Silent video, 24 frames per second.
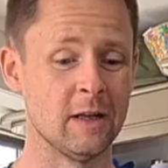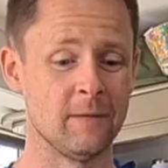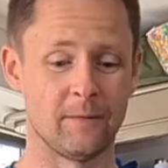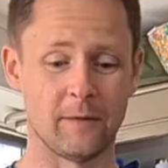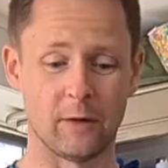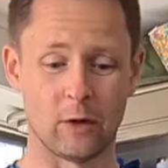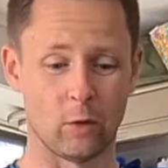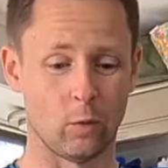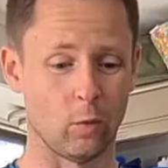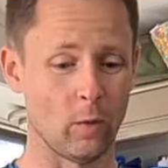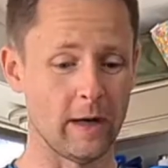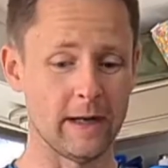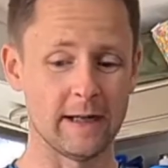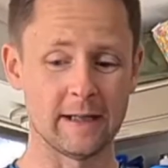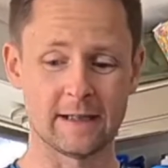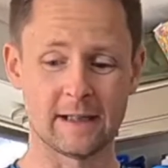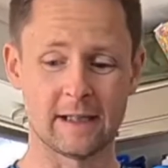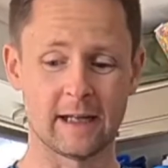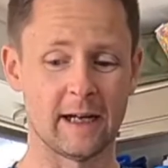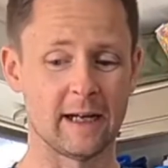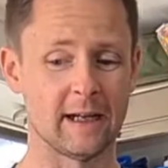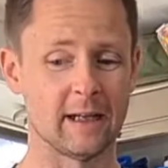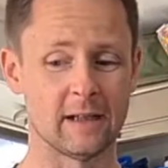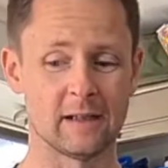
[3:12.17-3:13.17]
They got weighing
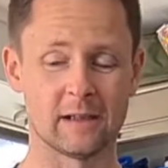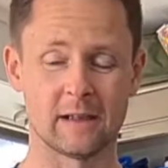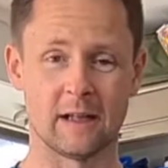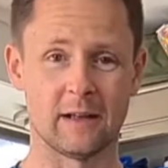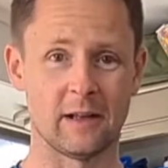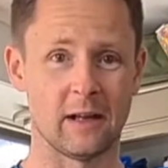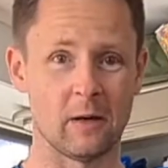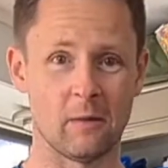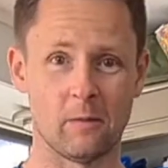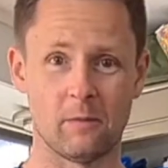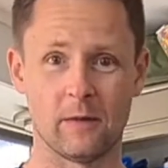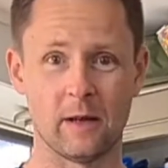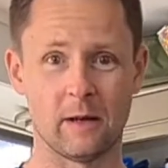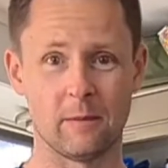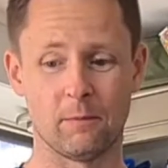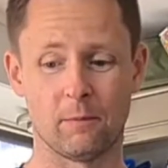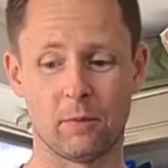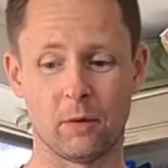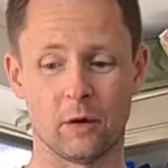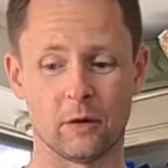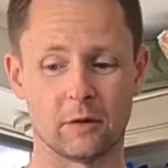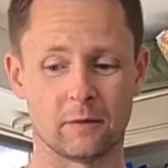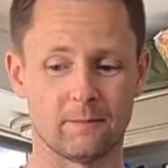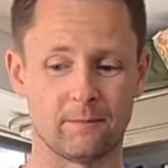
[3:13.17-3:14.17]
scales, and they
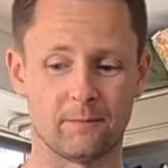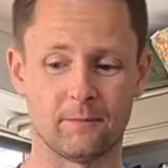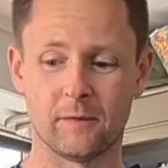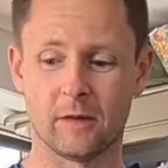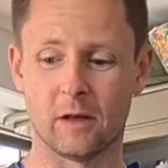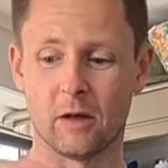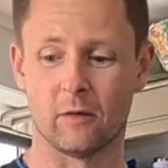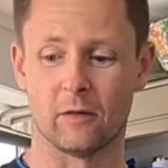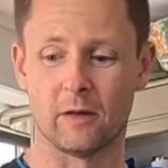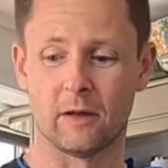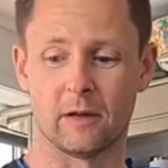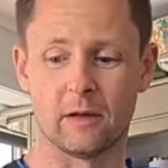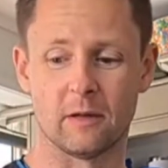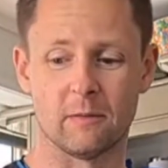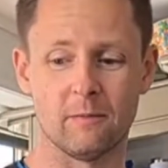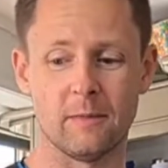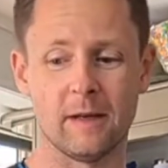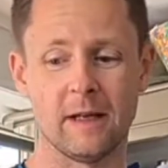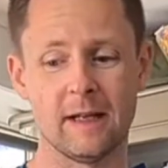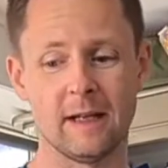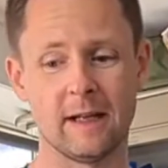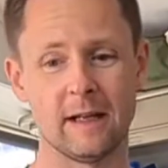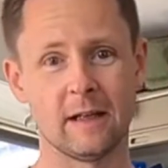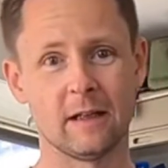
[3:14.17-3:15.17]
put, you know, the
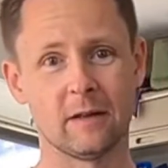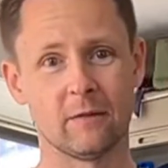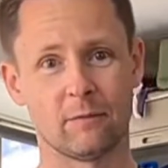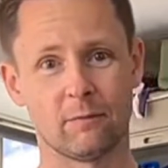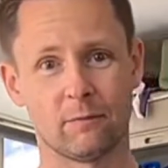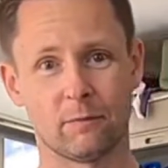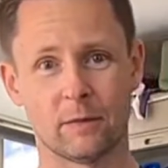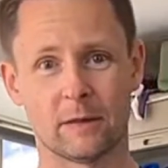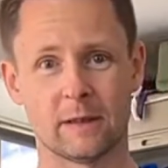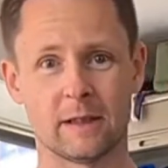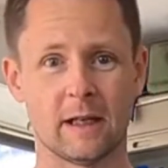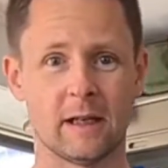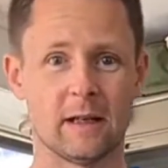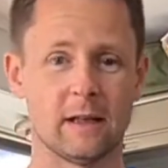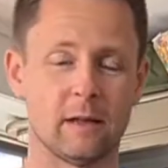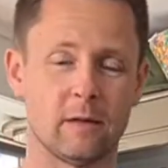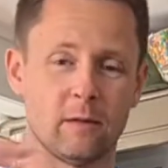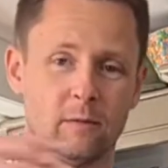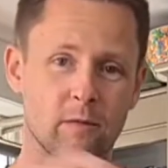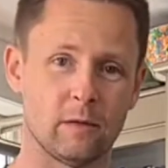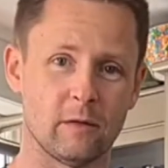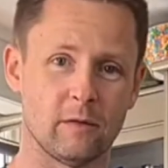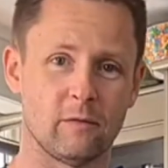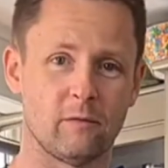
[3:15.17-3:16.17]
meat in, the potato,
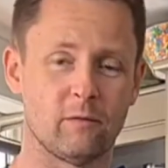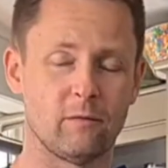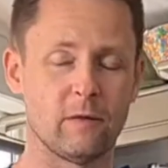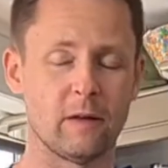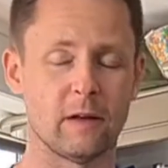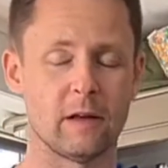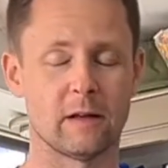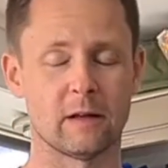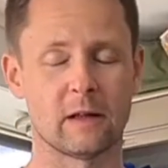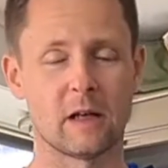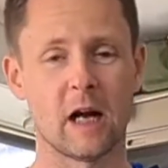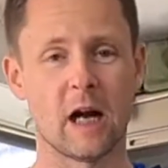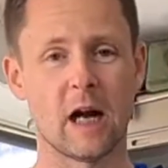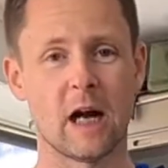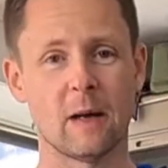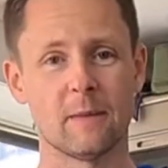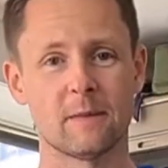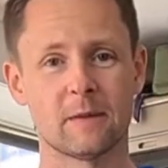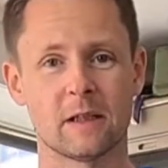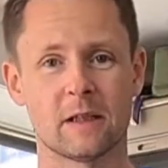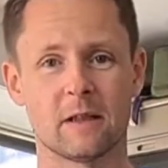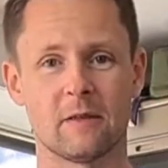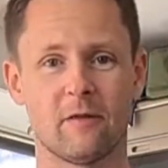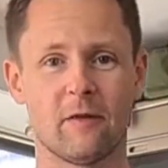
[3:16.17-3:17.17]
the
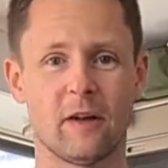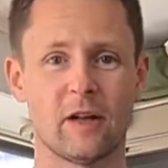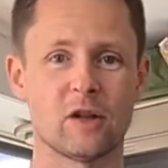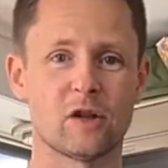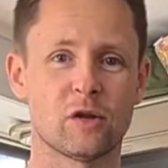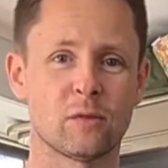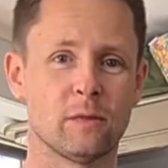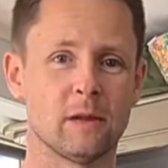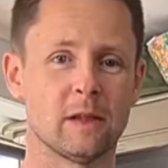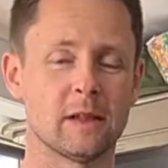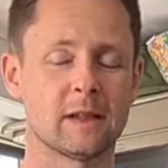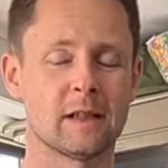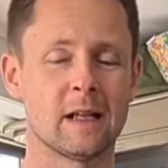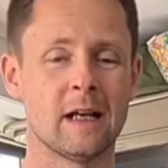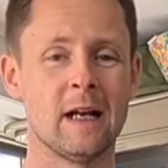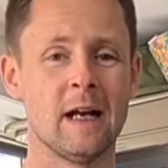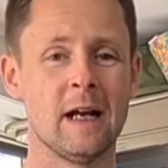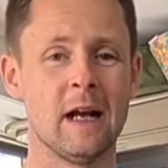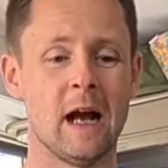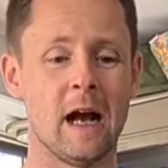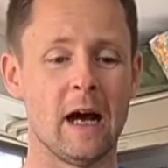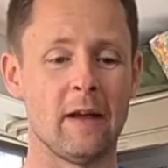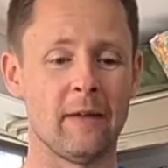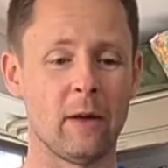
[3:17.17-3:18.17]
carbs and the vegetables,
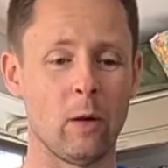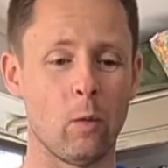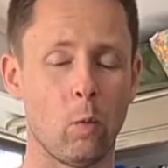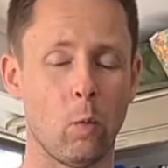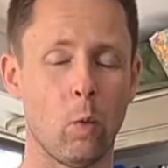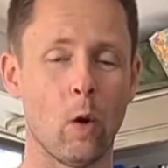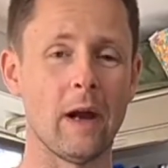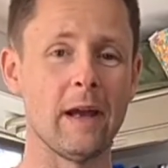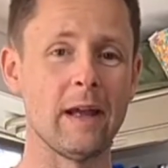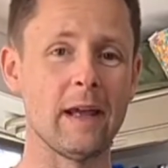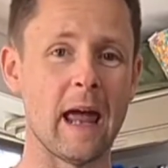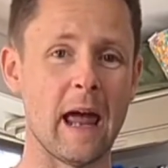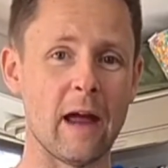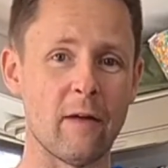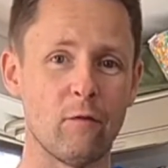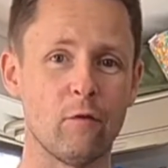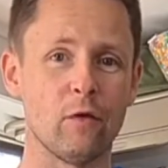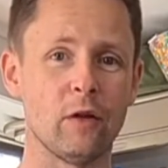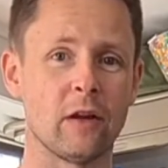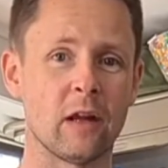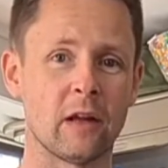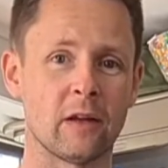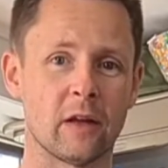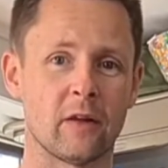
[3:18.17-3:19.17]
and they weigh
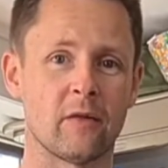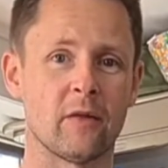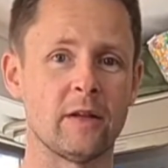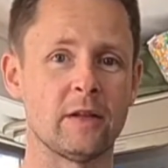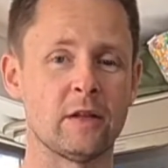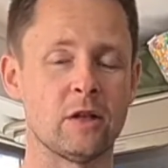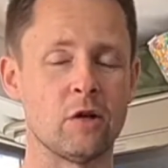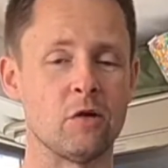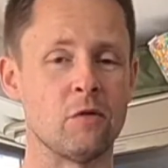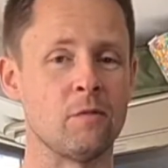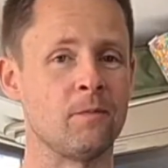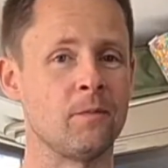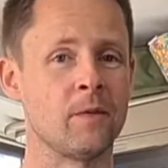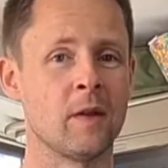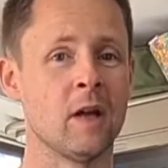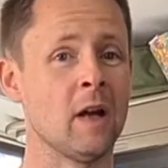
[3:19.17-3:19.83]
everything that they do.